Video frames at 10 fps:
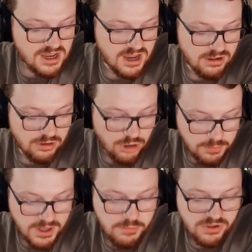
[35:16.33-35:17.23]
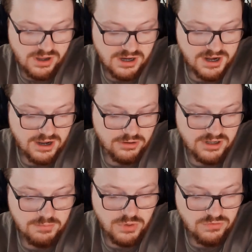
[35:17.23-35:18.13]
And a lot of people are now
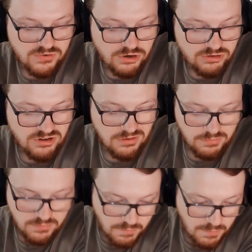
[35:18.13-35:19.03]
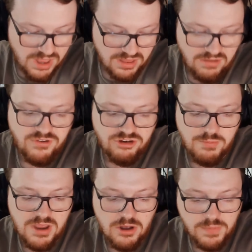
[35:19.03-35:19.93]
like moving on to mainly fish
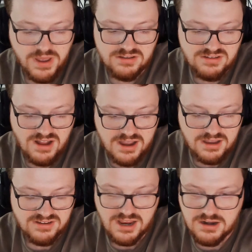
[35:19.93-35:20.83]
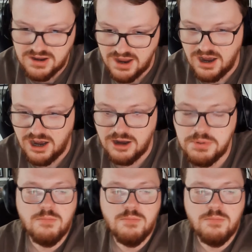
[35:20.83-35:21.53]
meal based diets in carp.